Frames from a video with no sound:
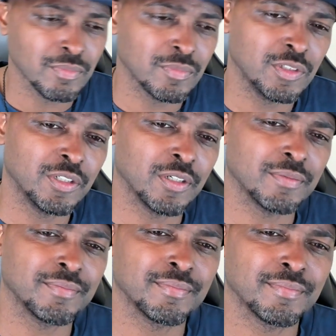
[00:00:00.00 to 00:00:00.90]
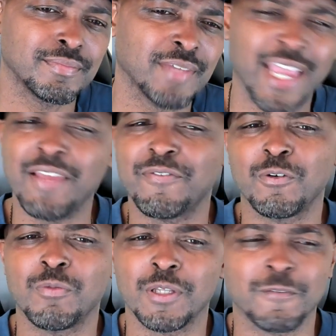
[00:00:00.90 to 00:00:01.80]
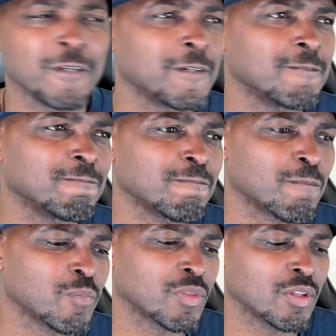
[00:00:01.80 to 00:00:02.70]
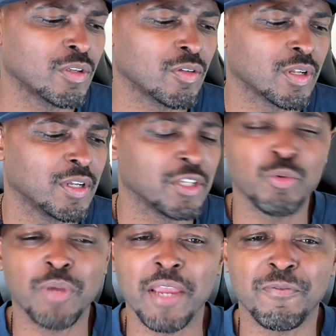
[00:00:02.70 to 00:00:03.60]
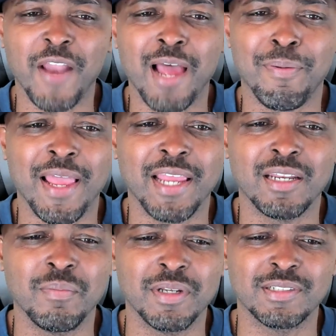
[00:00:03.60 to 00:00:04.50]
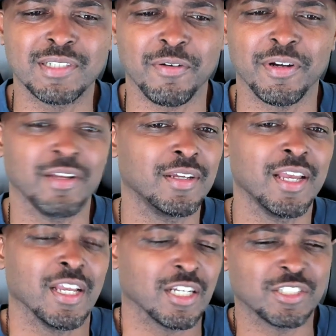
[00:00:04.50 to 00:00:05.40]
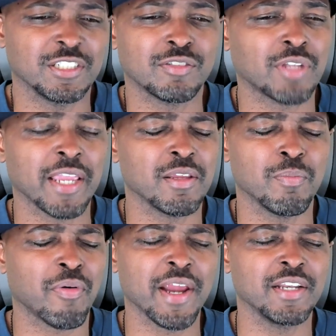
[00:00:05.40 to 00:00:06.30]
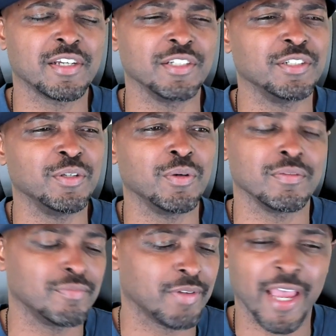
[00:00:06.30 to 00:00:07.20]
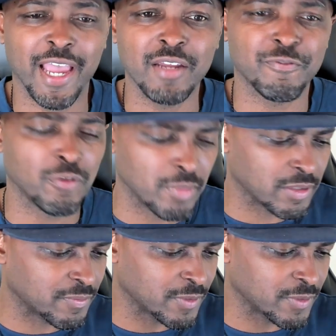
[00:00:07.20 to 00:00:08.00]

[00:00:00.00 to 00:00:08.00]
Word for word: You know, hateful mother. You can't fly a plane in the military because you just can't. Your brain couldn't do it. Hateful mother.